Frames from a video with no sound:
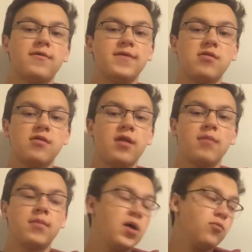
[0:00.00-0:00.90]
this is
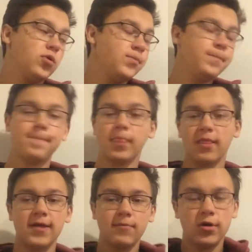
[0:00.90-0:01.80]
not my room
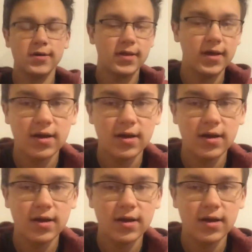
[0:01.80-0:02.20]
that I'm currently in.